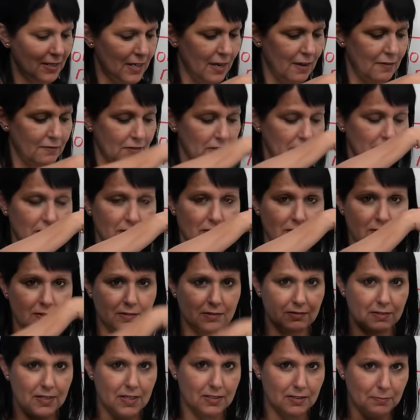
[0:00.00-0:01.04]
Everything
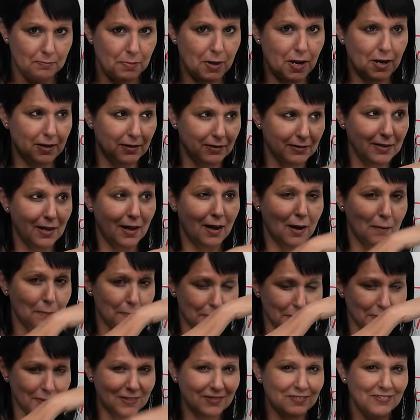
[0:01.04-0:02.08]
is piled
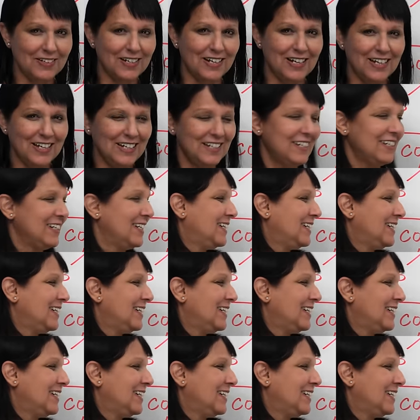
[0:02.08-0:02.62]
up, okay?